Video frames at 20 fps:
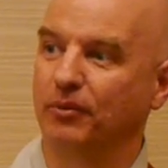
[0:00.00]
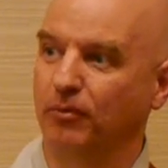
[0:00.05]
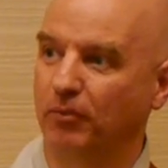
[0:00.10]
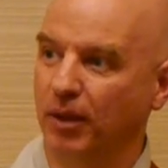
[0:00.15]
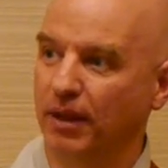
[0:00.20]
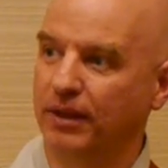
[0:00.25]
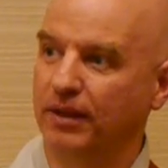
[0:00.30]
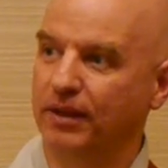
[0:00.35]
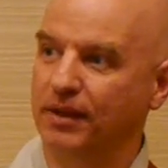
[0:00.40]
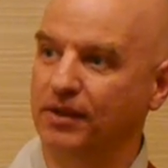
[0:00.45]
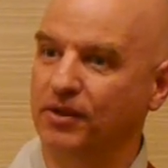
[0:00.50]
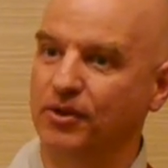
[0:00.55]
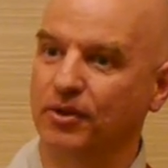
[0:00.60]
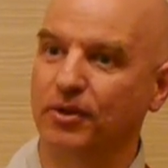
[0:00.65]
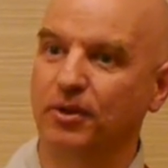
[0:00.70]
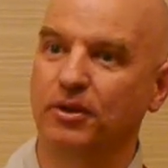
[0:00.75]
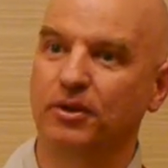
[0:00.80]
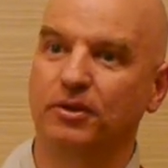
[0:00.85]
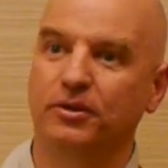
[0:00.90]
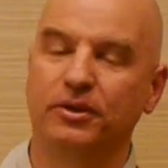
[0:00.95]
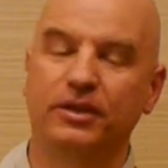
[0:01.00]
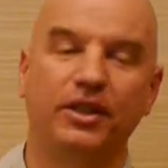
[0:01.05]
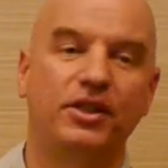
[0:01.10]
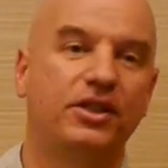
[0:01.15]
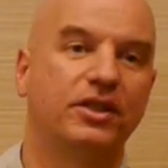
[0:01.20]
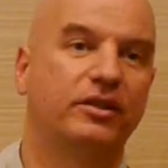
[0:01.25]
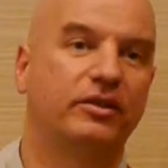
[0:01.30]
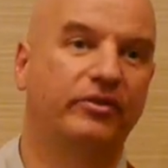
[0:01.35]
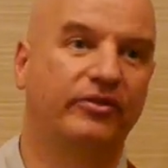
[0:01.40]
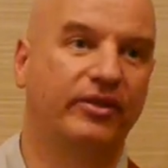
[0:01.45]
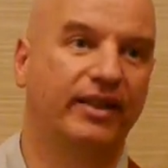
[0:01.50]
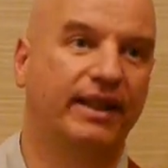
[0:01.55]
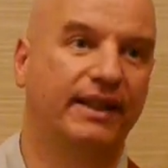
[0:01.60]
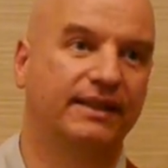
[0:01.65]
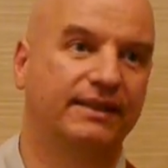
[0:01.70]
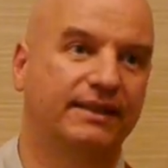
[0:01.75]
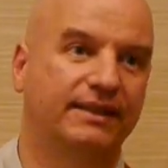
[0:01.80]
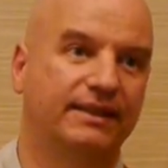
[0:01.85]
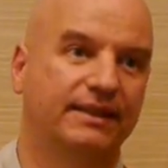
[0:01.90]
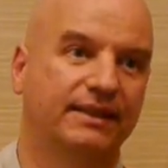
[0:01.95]
what is your original
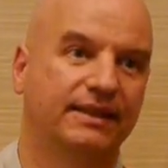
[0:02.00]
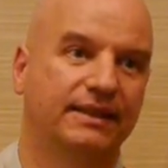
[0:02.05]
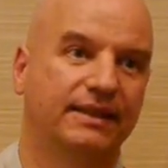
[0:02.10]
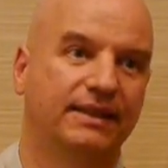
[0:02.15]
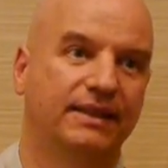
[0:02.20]
face?